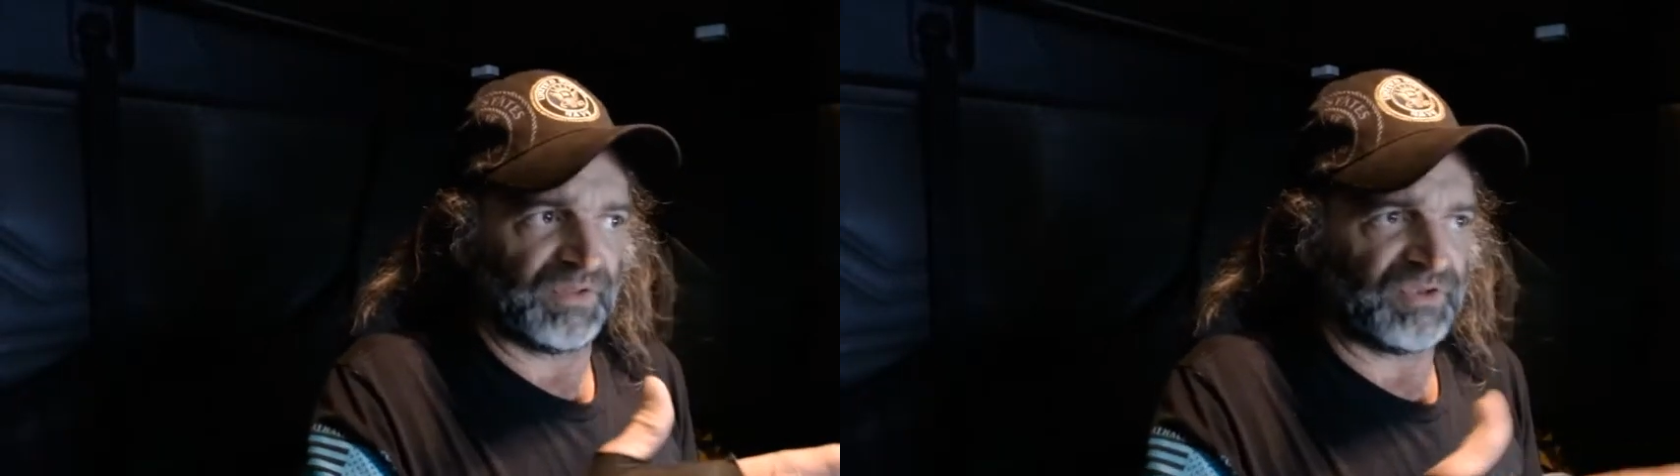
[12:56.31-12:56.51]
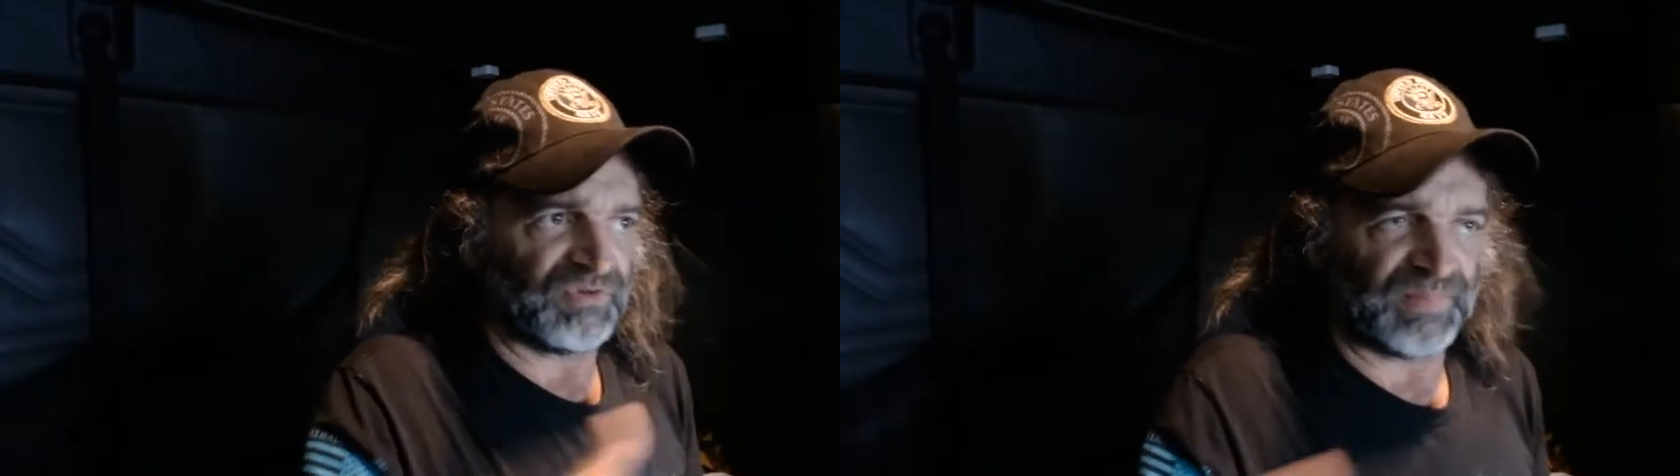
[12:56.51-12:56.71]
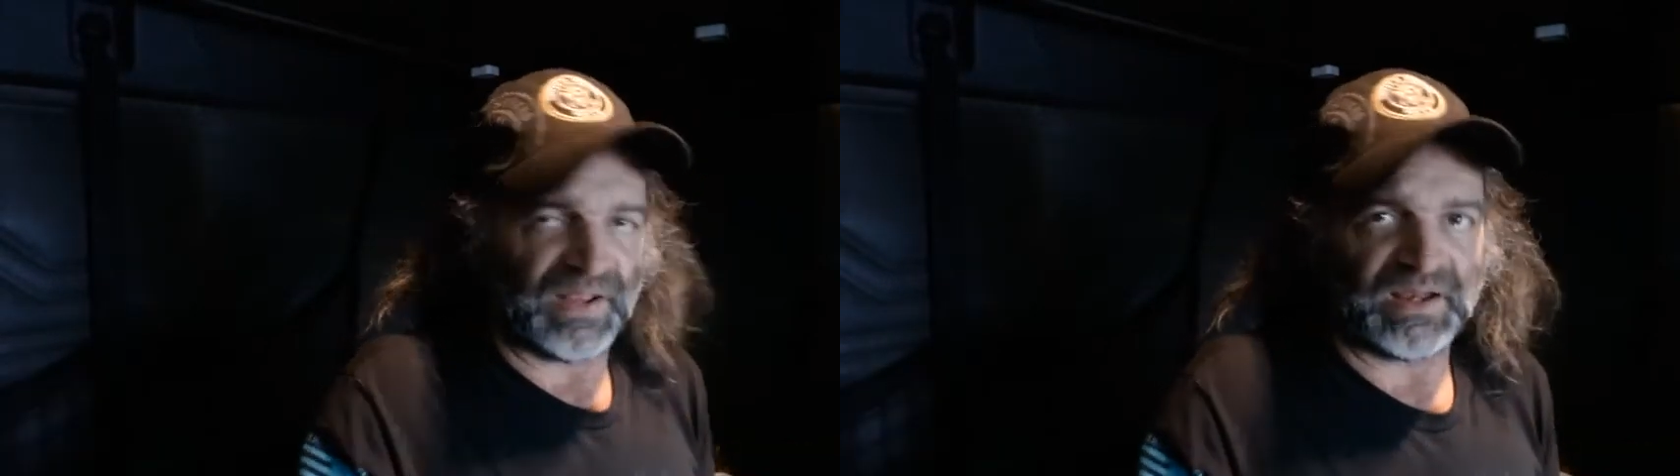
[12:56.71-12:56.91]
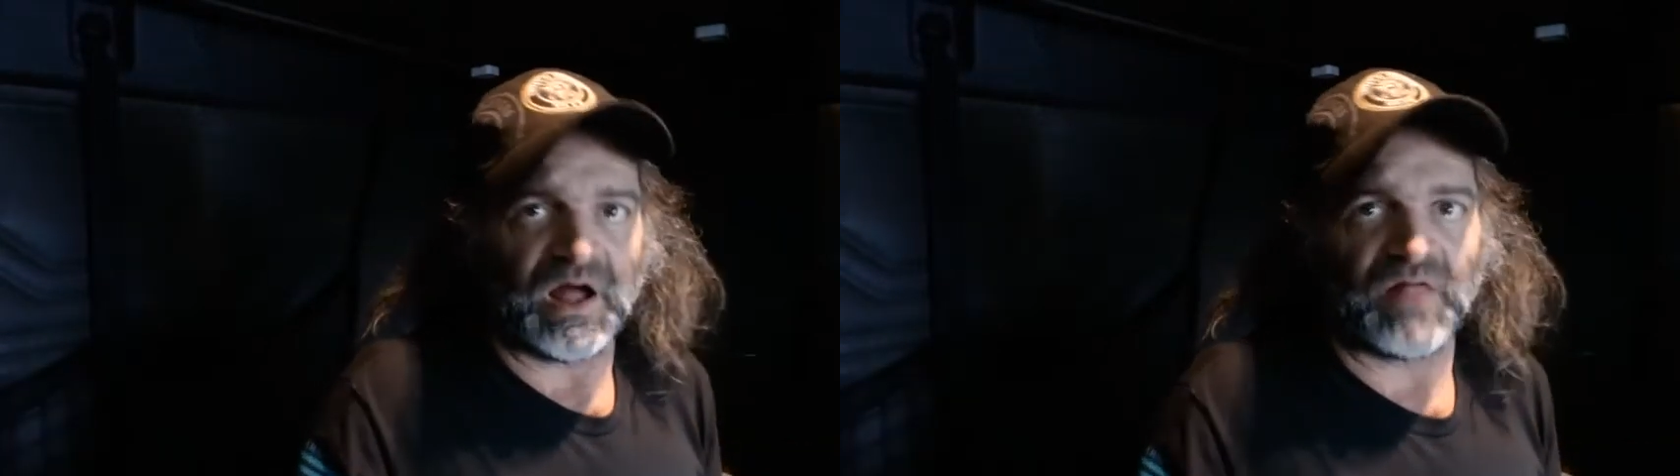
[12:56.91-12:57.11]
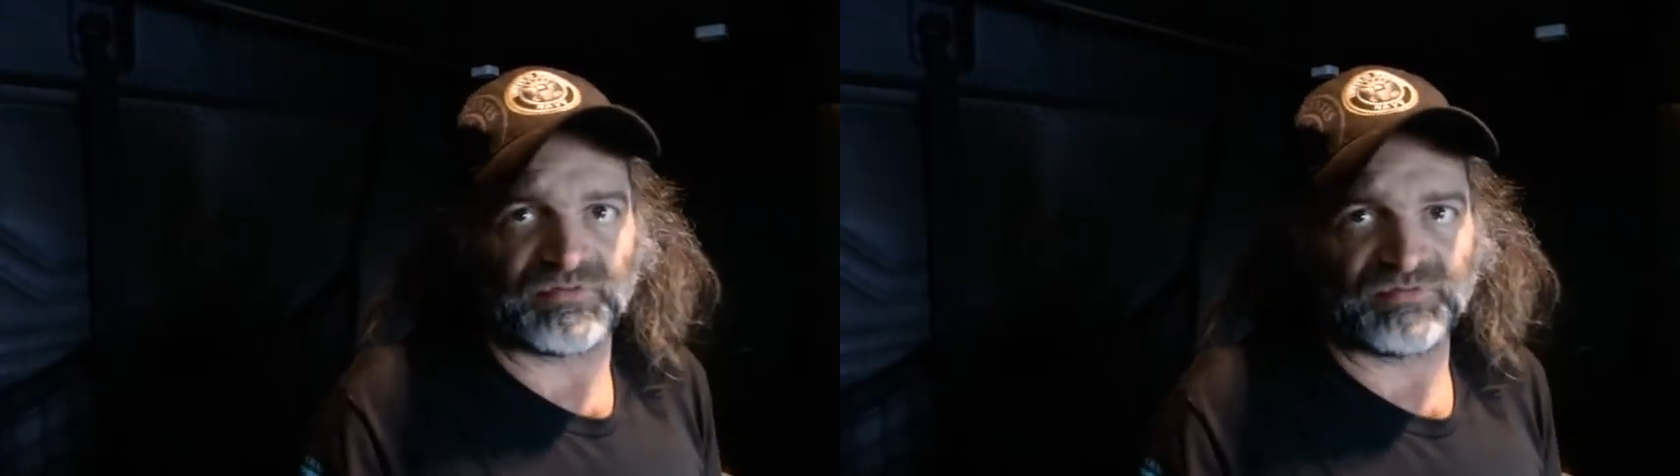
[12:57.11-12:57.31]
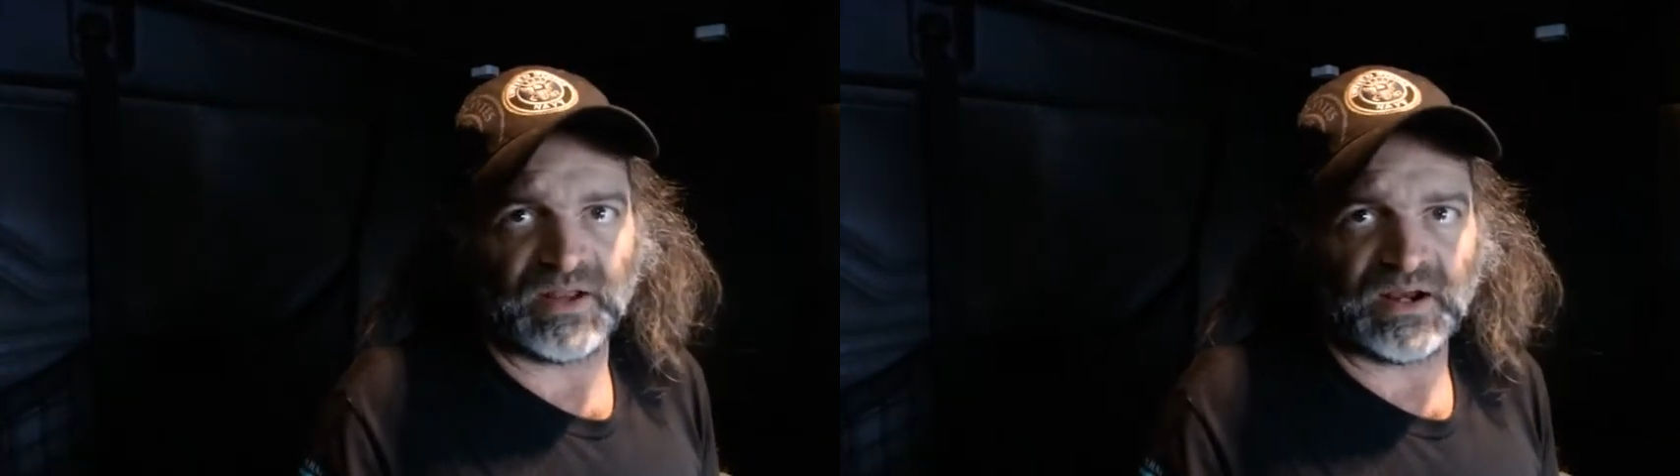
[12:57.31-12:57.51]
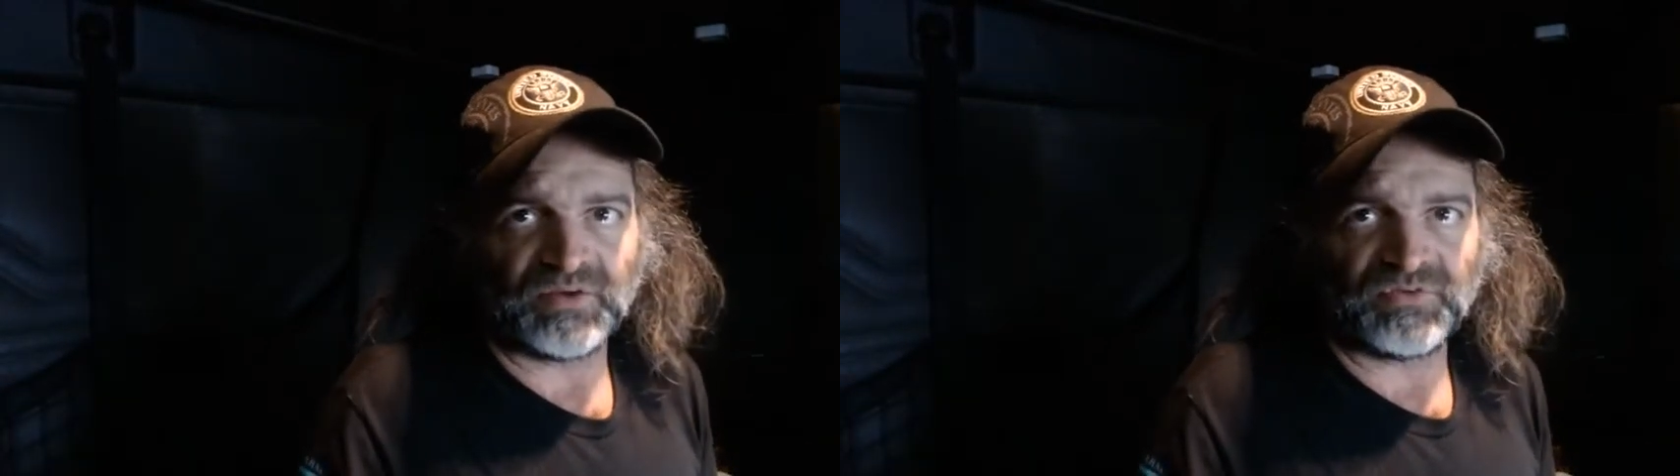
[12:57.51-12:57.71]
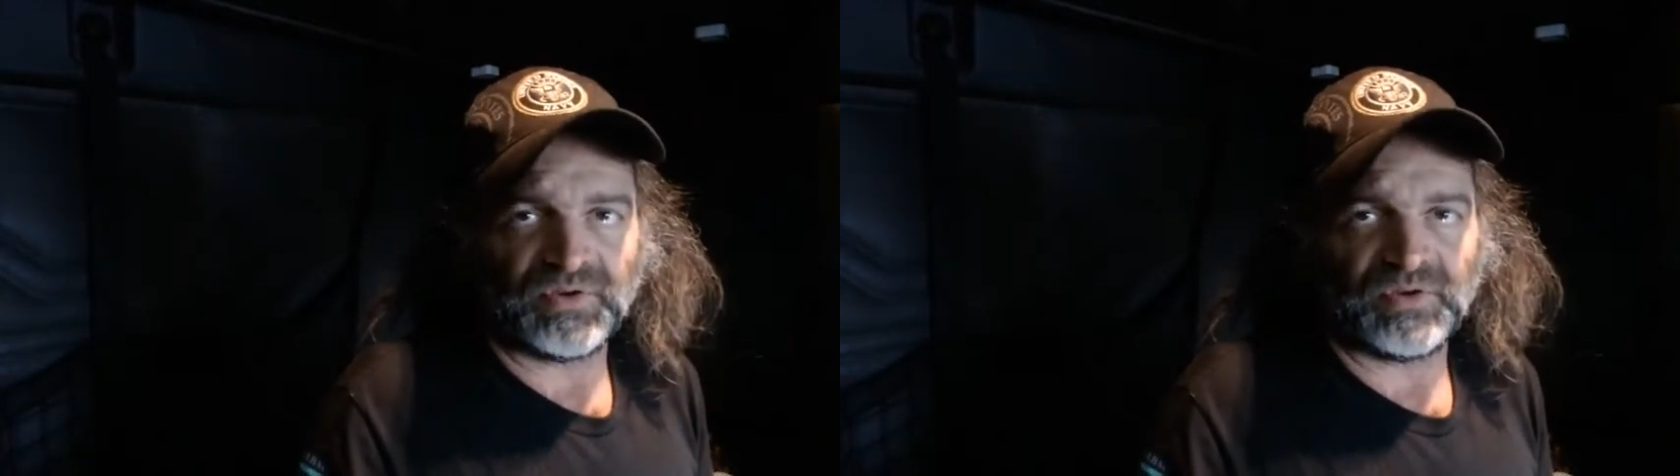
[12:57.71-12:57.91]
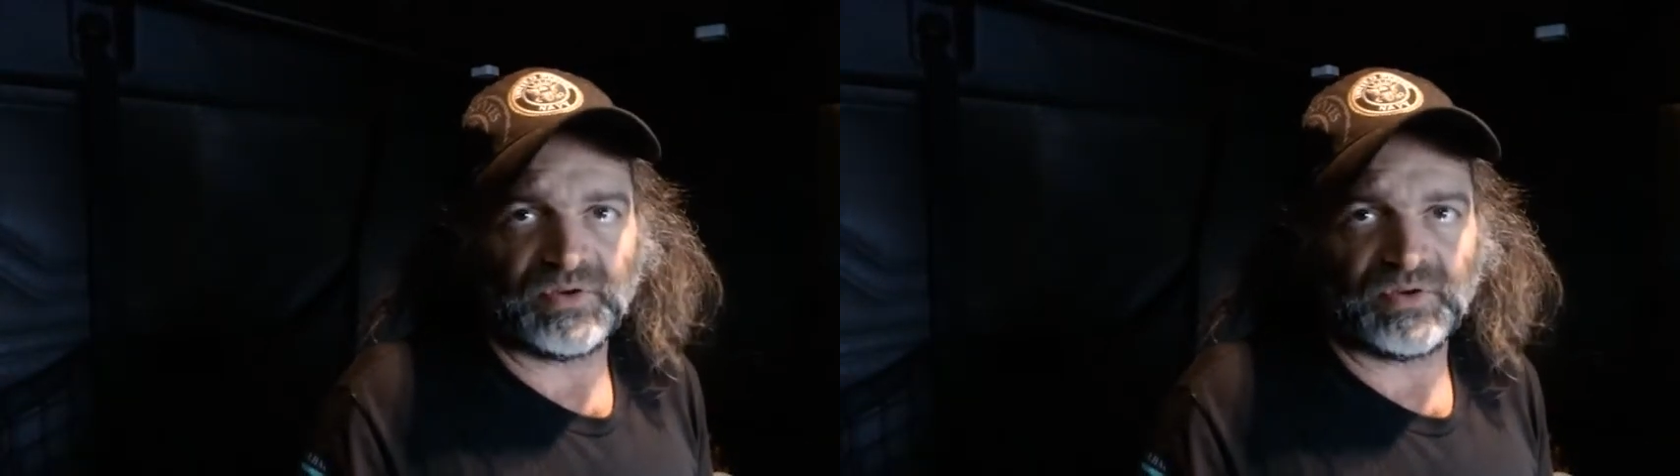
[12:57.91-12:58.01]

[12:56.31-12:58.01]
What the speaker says: displaying other flags.